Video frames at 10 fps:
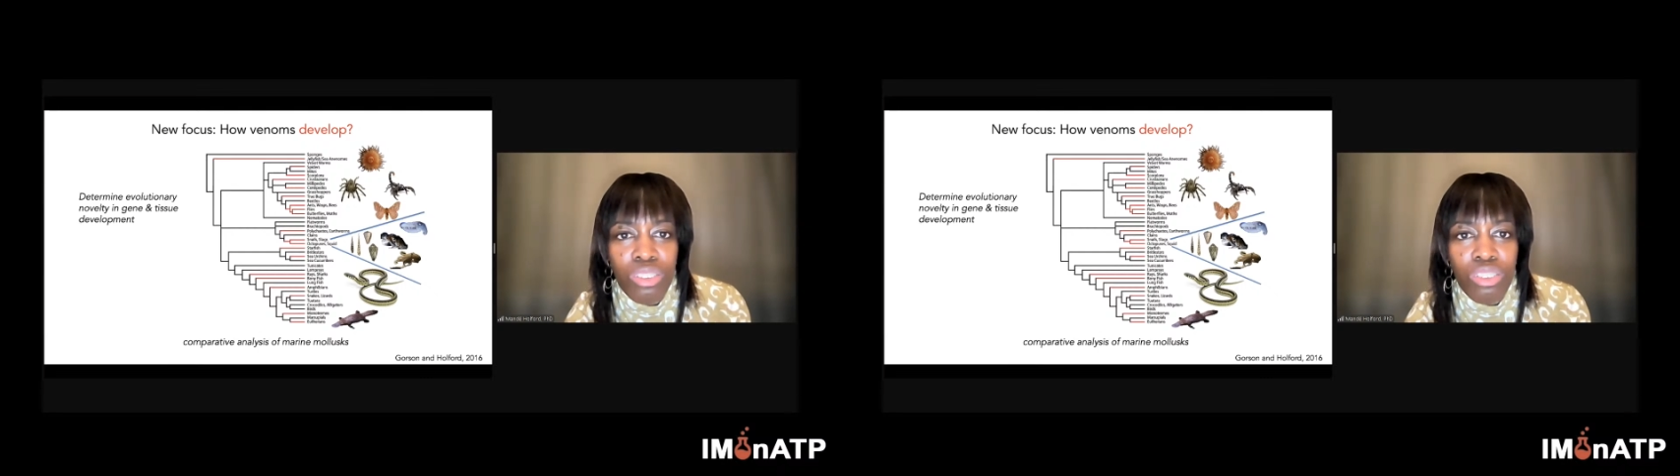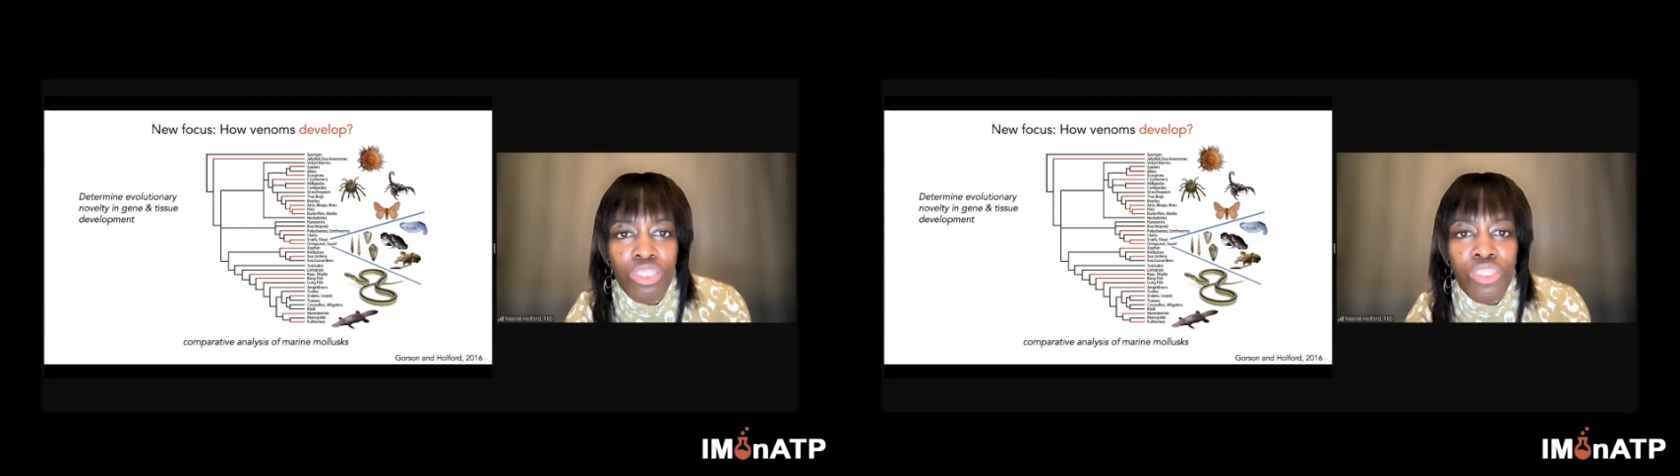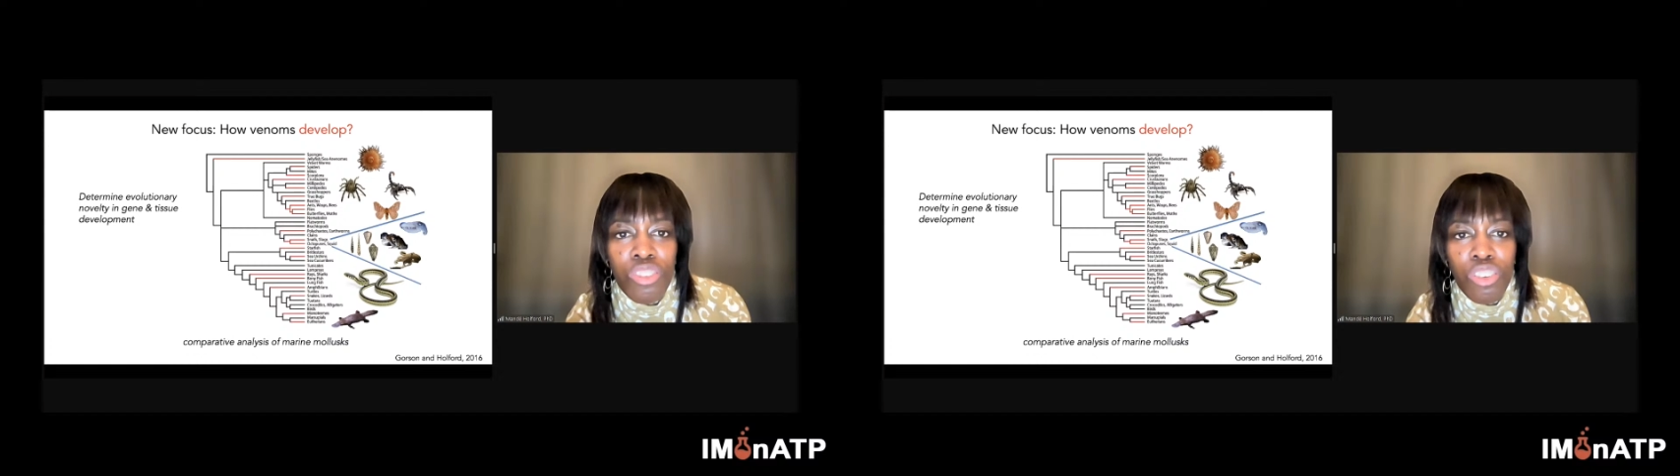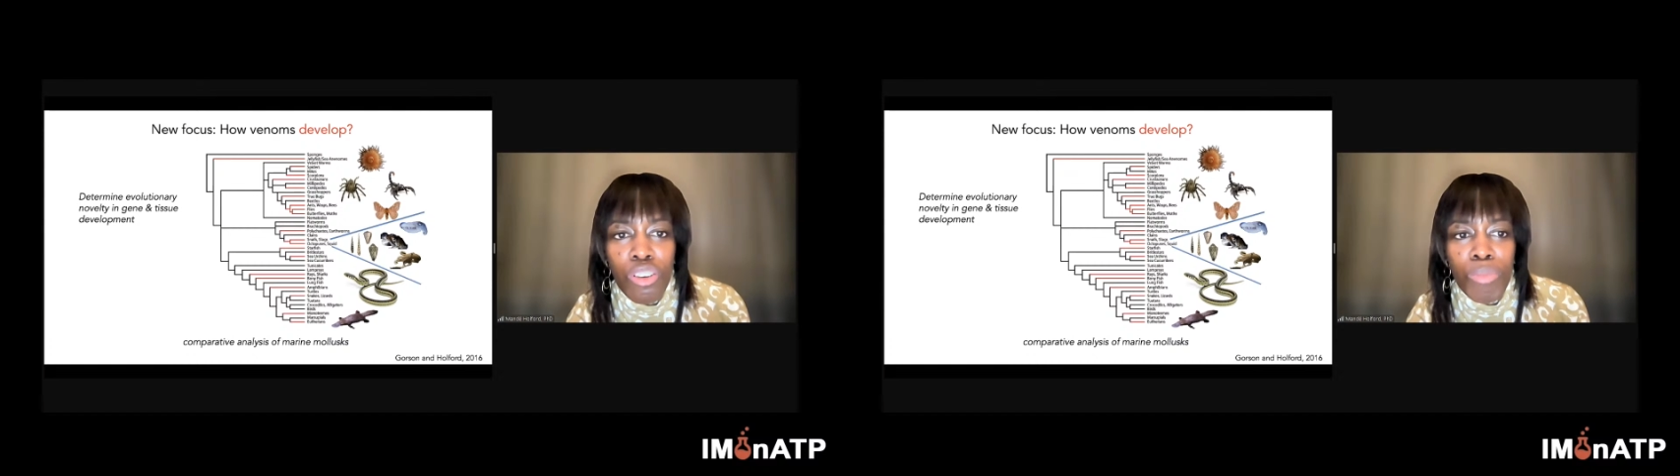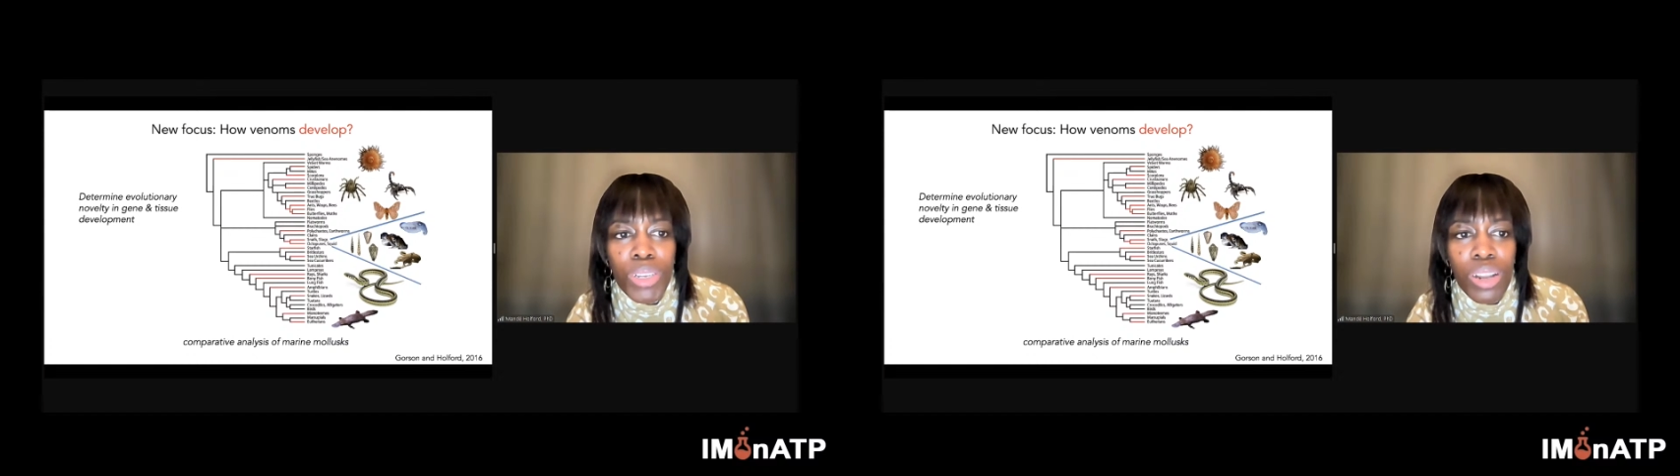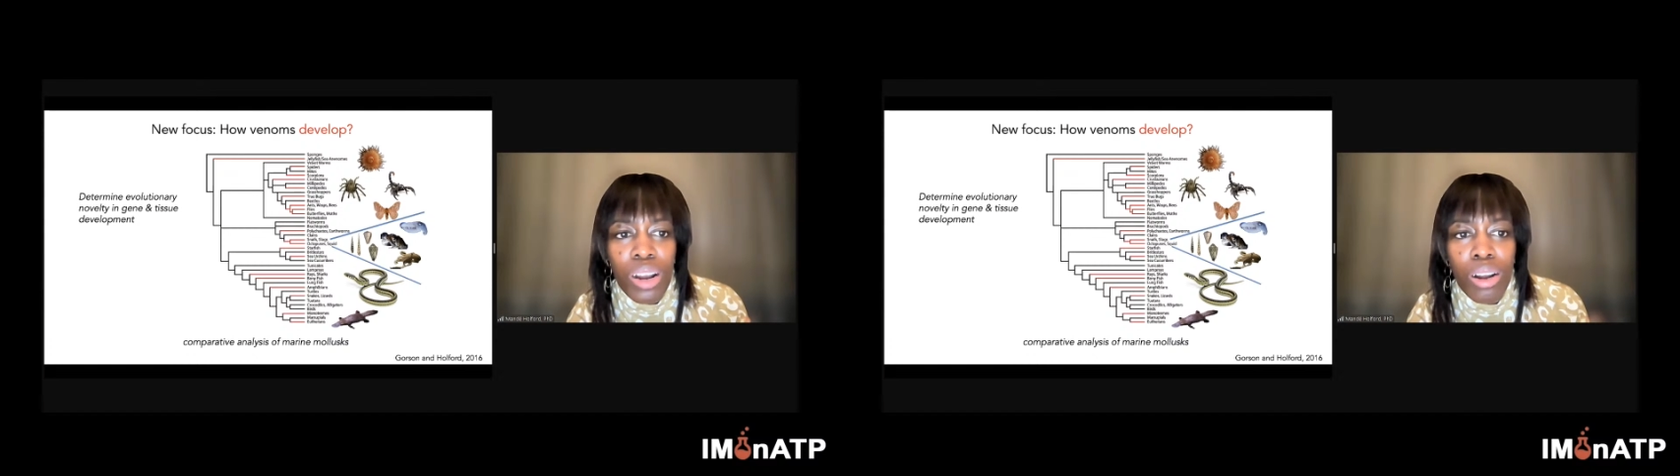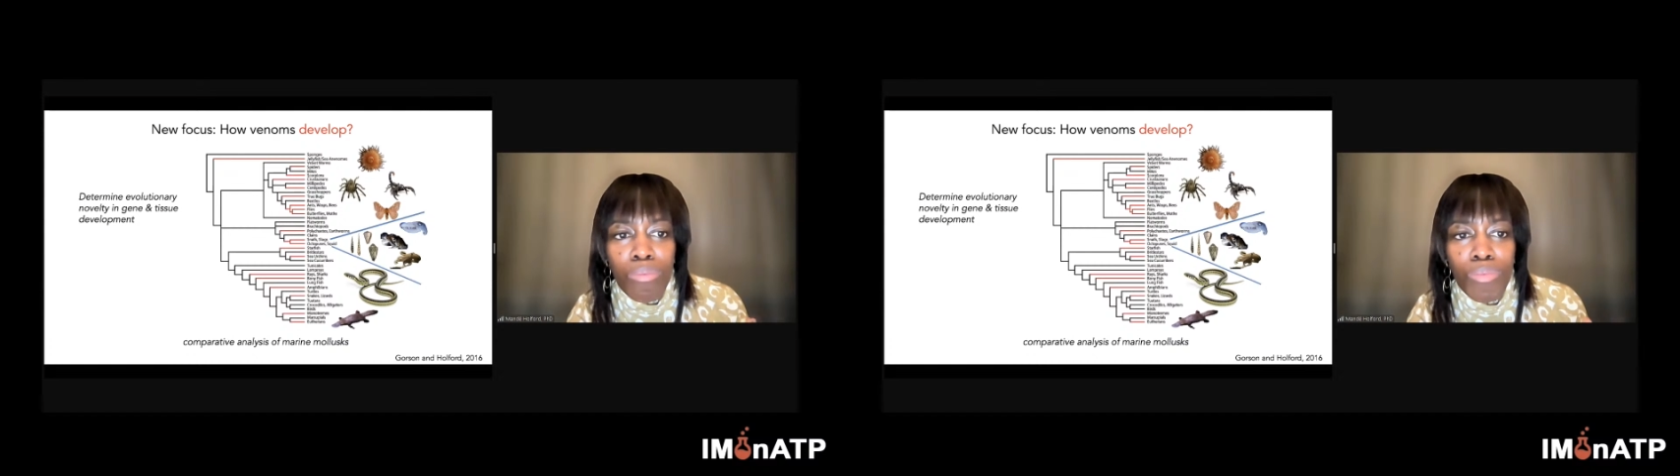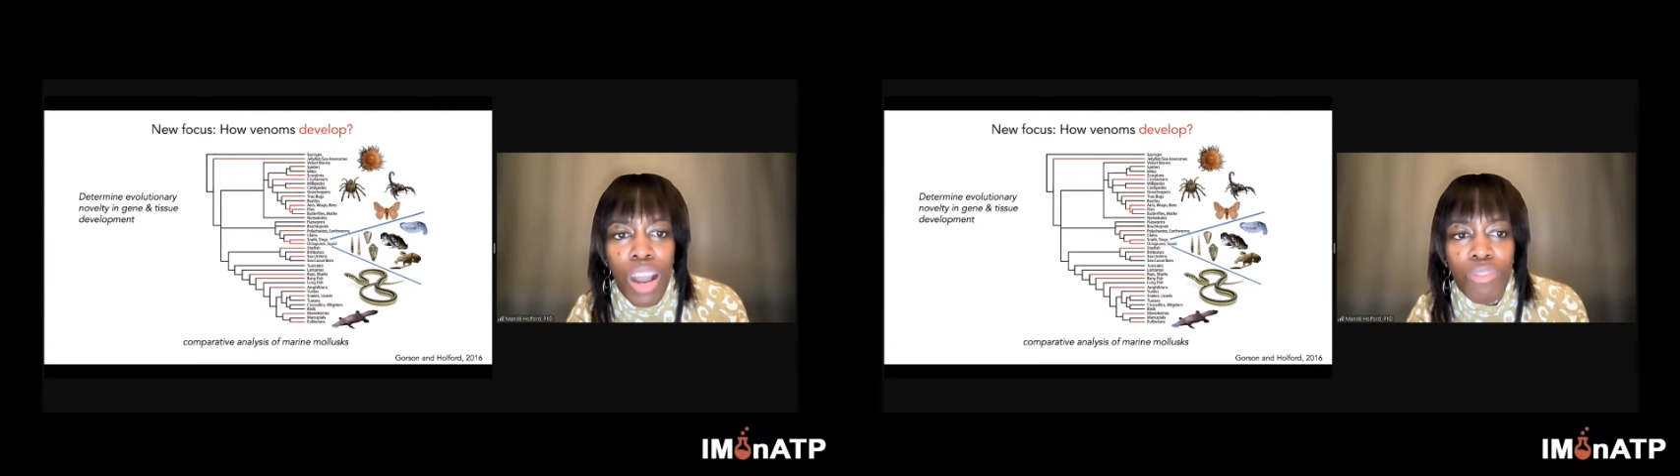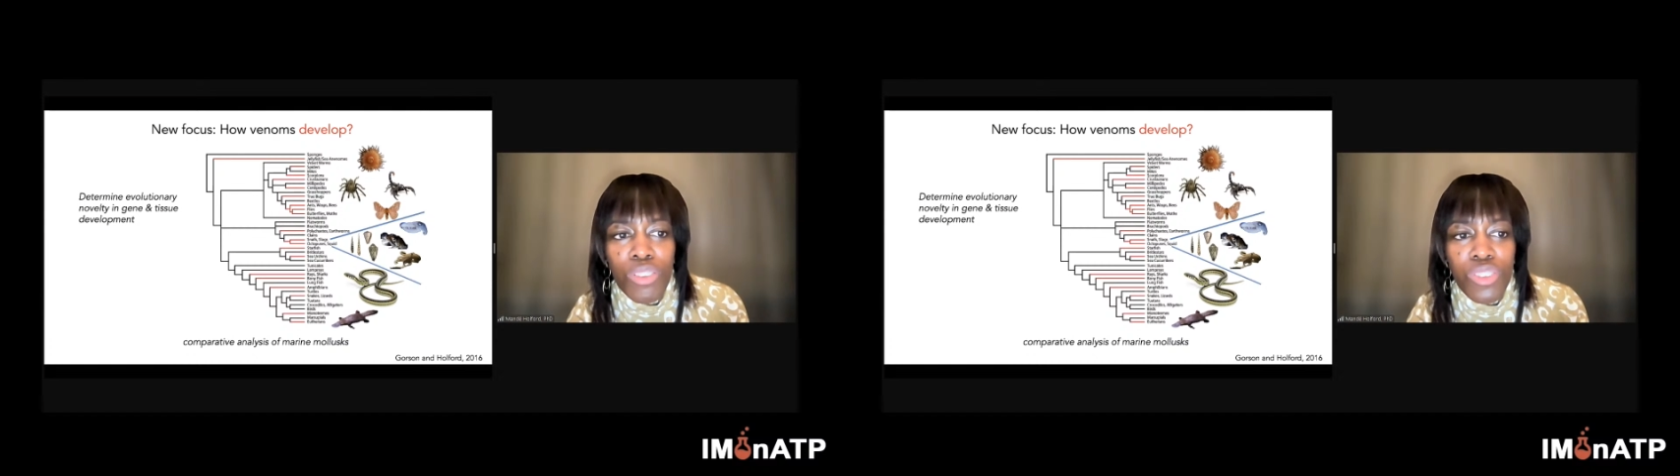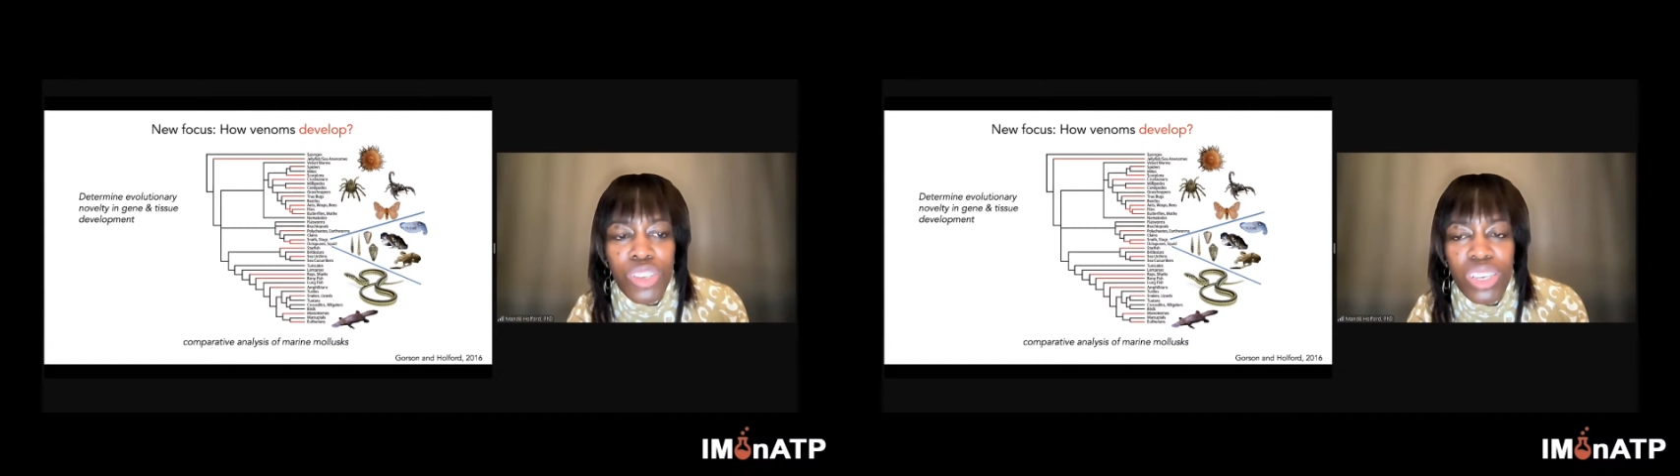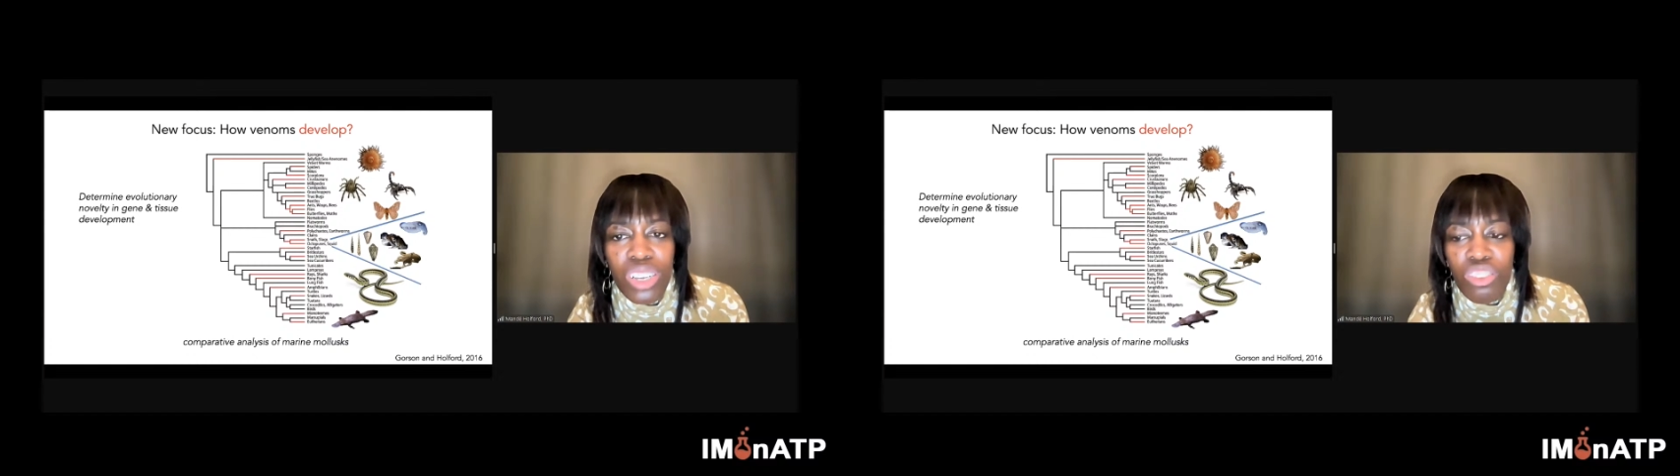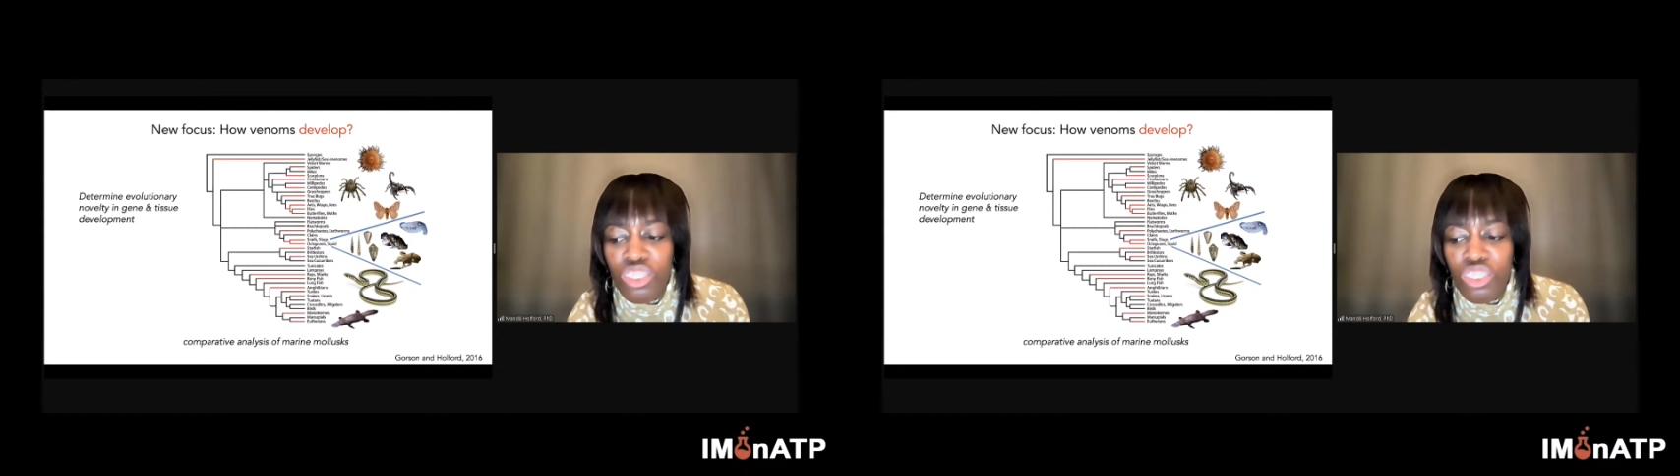to determine novelty